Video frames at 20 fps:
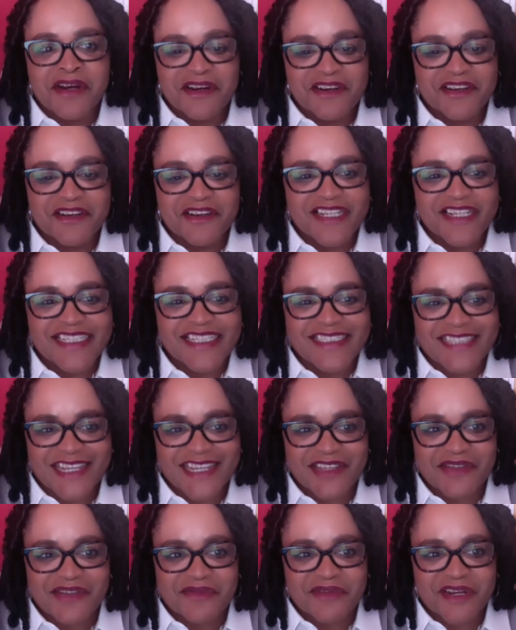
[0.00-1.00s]
early
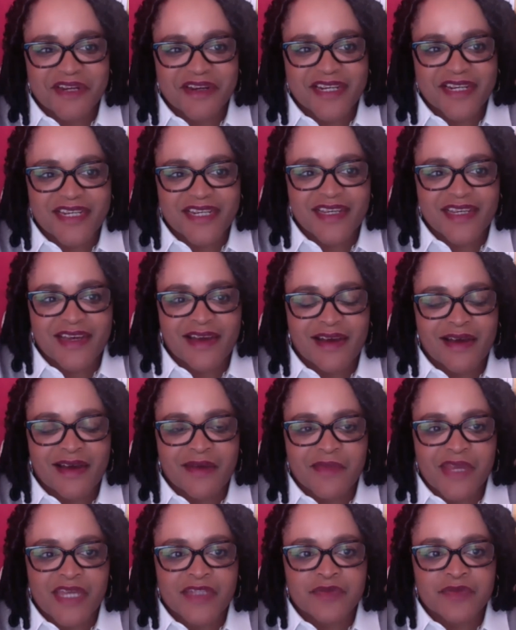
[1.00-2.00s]
January,
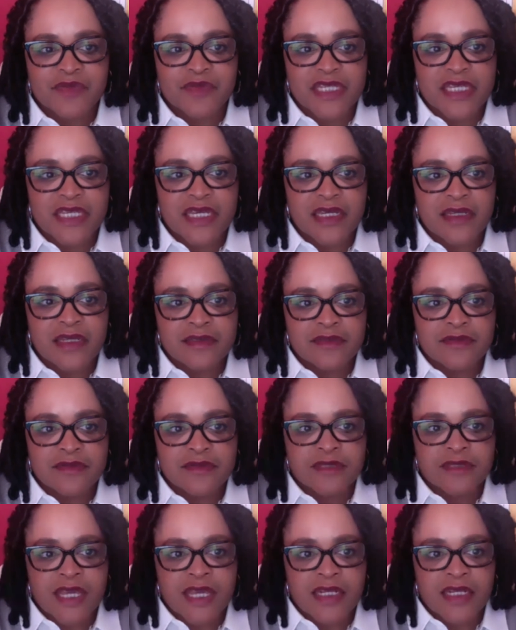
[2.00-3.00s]
as we get into
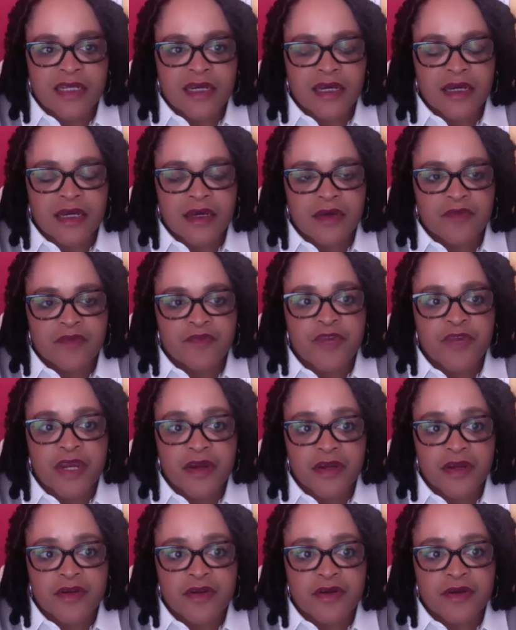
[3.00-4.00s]
that
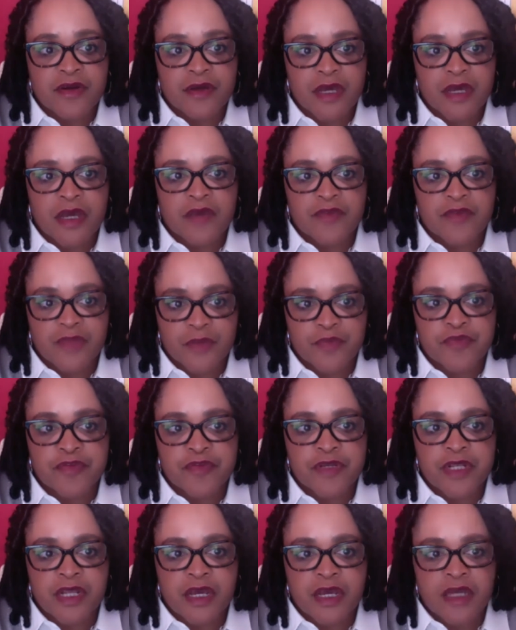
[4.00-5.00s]
the
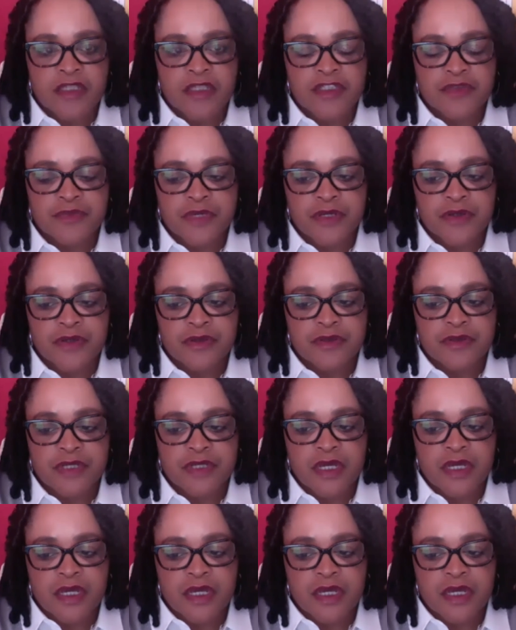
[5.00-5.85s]
pre-launch mode.